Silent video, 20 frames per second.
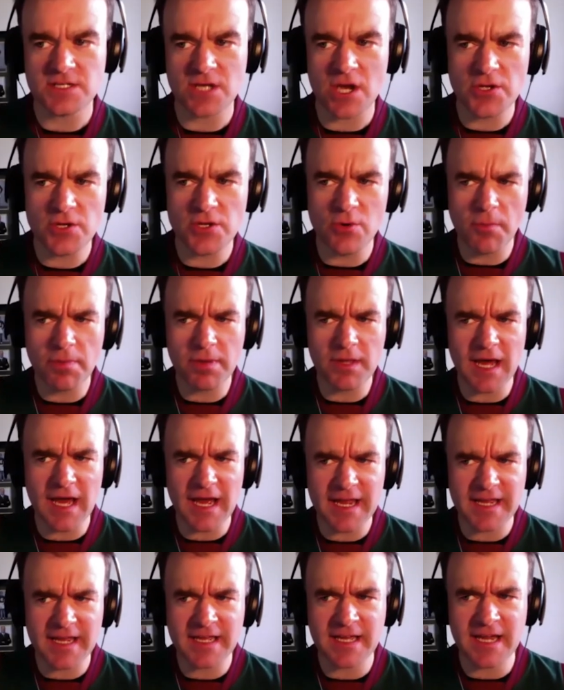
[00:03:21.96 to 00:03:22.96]
So you were
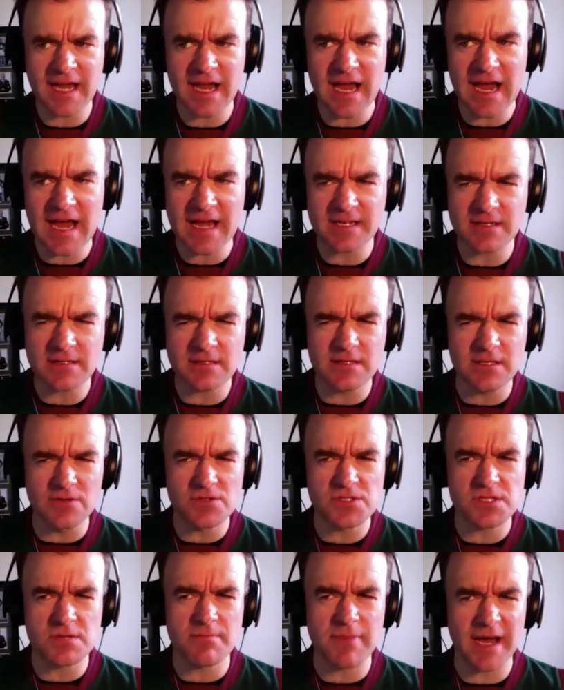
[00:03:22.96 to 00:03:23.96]
playing at
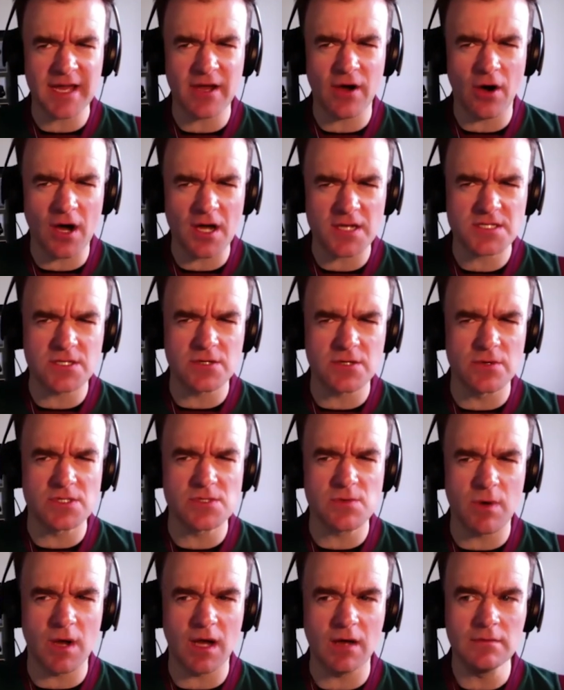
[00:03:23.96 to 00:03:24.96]
Gilston Bay High School as
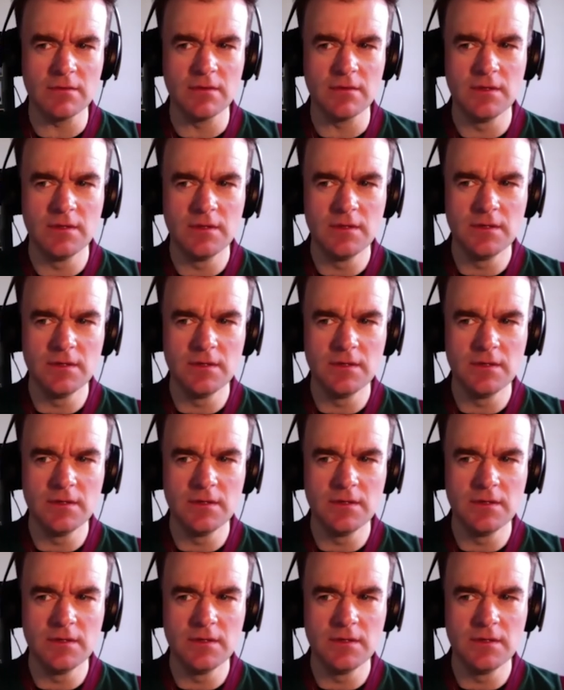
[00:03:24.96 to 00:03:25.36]
well?